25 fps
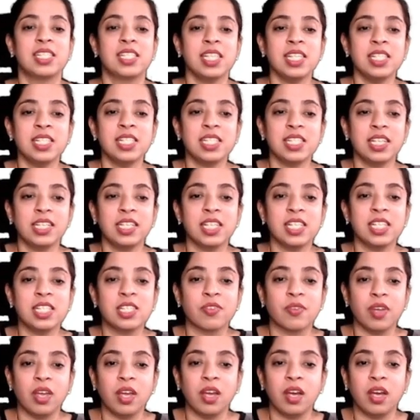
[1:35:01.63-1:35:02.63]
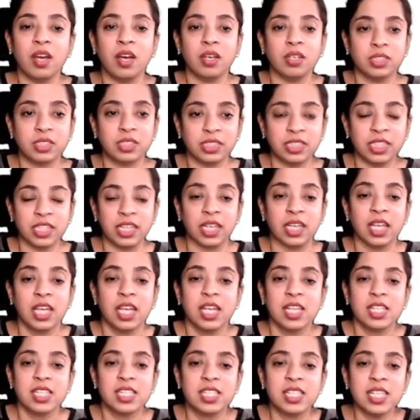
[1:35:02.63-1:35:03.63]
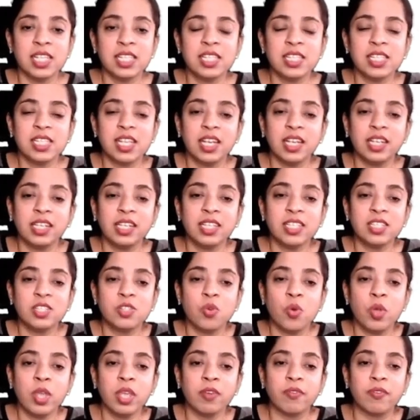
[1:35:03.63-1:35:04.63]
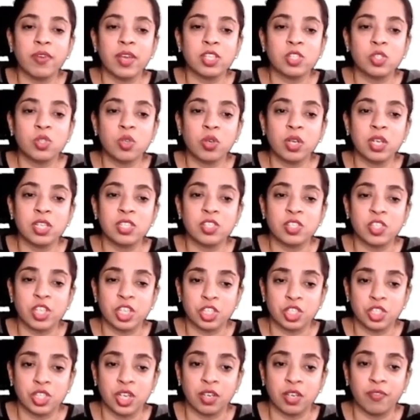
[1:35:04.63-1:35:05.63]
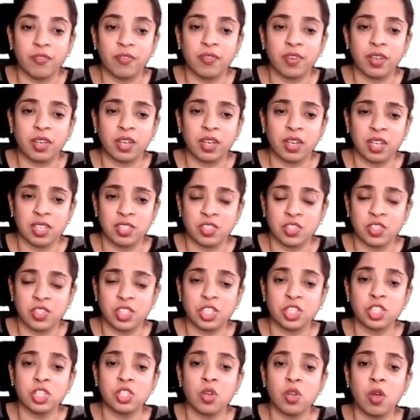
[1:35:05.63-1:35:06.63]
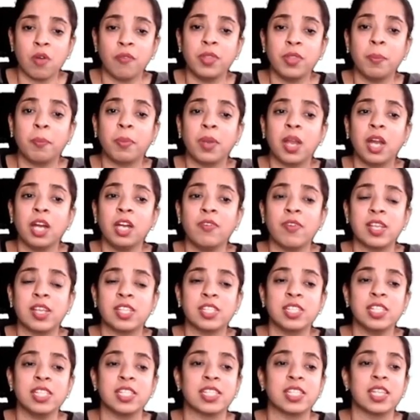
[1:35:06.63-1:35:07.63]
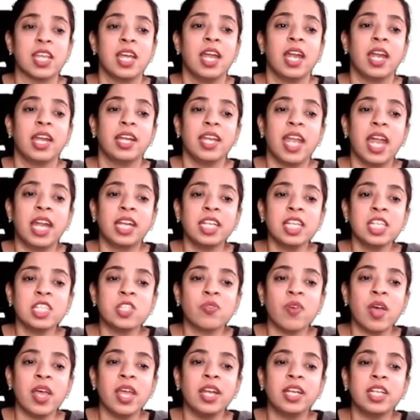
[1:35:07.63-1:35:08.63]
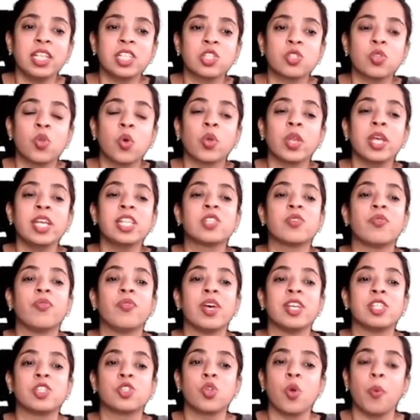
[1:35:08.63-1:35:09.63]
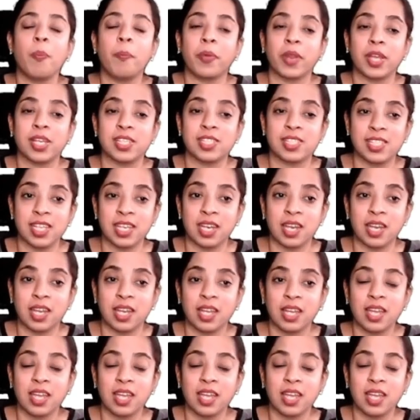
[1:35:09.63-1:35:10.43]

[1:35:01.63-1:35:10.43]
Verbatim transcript: since it is uh, see since it is doing vasoconstriction constriction of the blood vessels that is why it is known as vasopressin